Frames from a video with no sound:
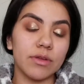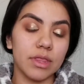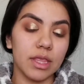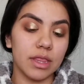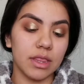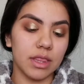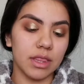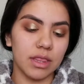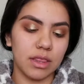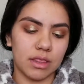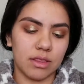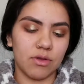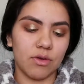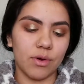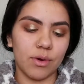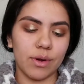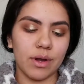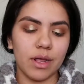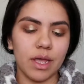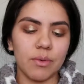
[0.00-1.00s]
than,
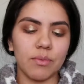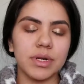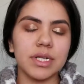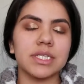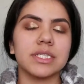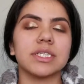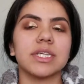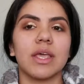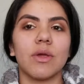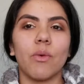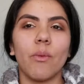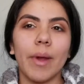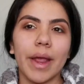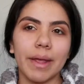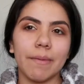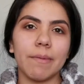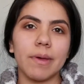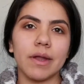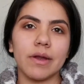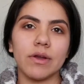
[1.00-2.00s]
or I wouldn't say
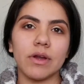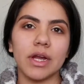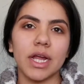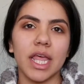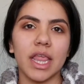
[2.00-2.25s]
way better.